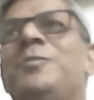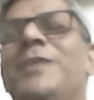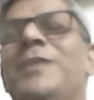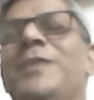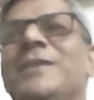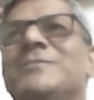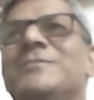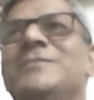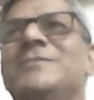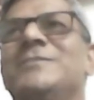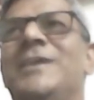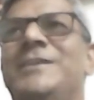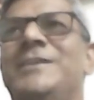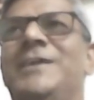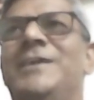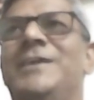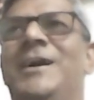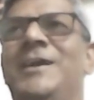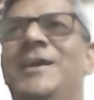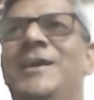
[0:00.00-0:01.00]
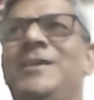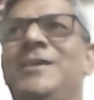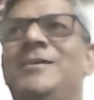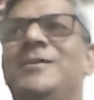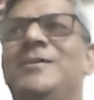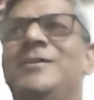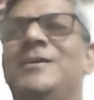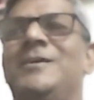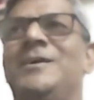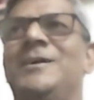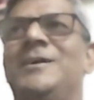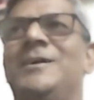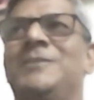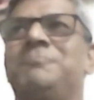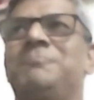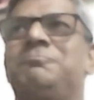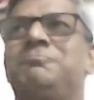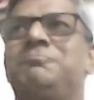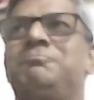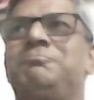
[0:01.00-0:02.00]
things that I
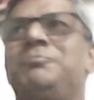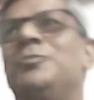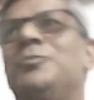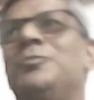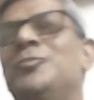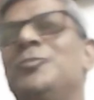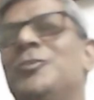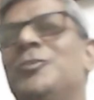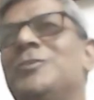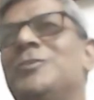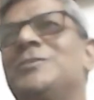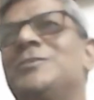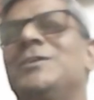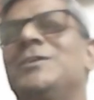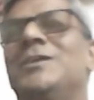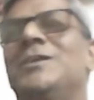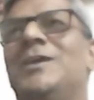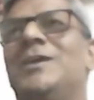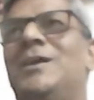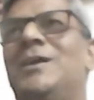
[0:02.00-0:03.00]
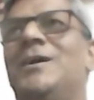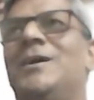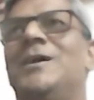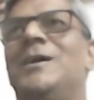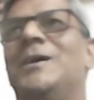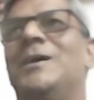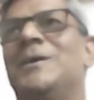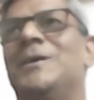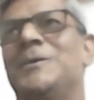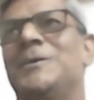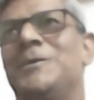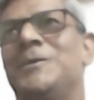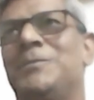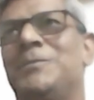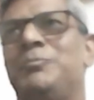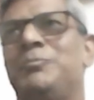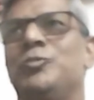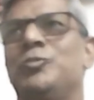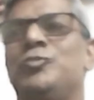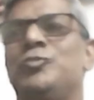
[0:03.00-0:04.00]
could
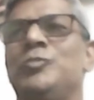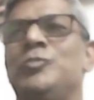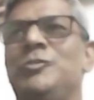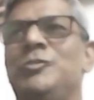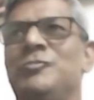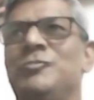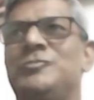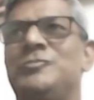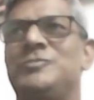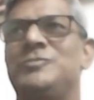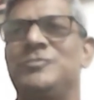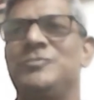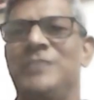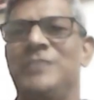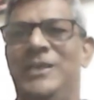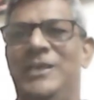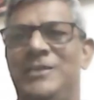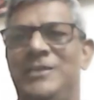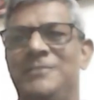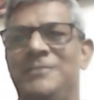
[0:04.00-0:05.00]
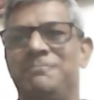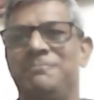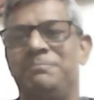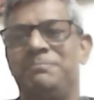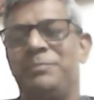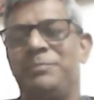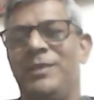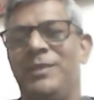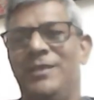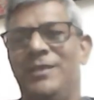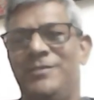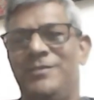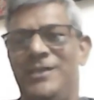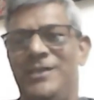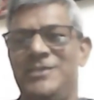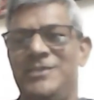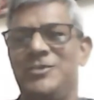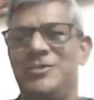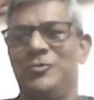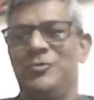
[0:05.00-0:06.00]
not put to use today.
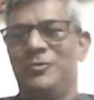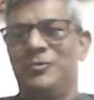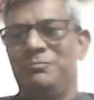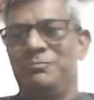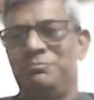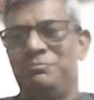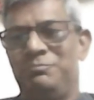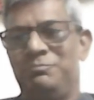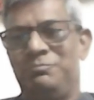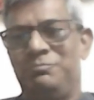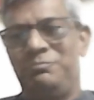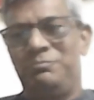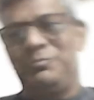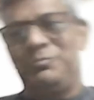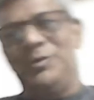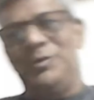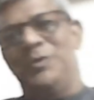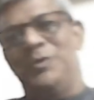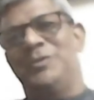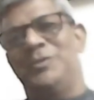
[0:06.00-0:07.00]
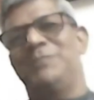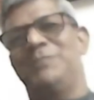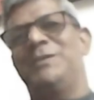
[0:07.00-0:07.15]
Thank you. All